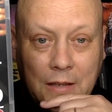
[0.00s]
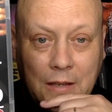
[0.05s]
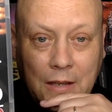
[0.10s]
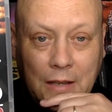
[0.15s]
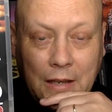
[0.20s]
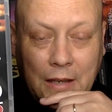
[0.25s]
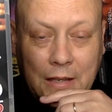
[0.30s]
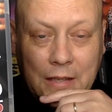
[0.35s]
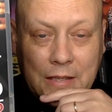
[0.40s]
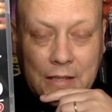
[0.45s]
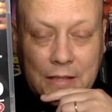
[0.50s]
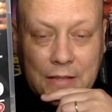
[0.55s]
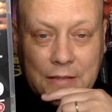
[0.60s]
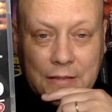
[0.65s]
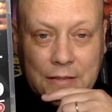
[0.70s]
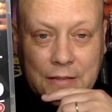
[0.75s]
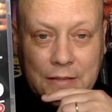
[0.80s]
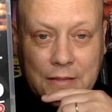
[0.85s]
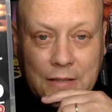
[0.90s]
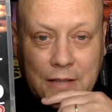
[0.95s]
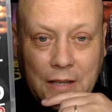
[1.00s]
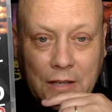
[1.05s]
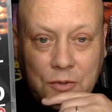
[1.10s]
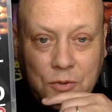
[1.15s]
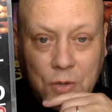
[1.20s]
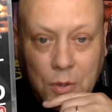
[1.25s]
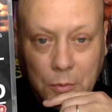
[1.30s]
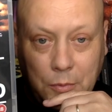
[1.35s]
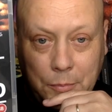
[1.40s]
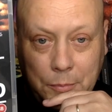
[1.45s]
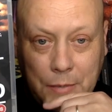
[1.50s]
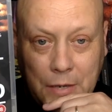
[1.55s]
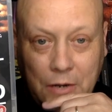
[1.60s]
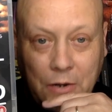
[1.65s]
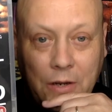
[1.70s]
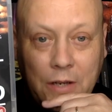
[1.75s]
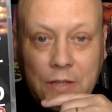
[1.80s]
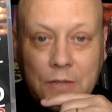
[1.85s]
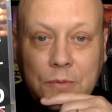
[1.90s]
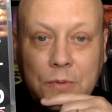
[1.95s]
and he's got a troubled
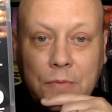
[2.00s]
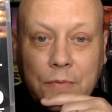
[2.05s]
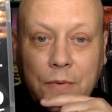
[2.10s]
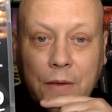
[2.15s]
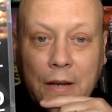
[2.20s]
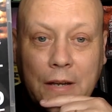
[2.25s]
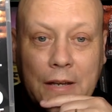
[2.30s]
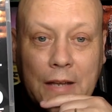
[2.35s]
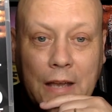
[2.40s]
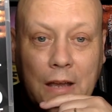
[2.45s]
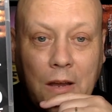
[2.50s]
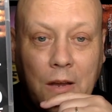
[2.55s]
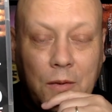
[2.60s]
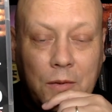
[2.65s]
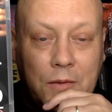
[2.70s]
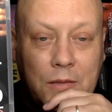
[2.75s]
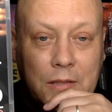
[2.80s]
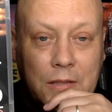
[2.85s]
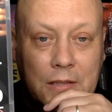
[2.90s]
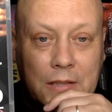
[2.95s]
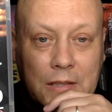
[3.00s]
marriage, we find out.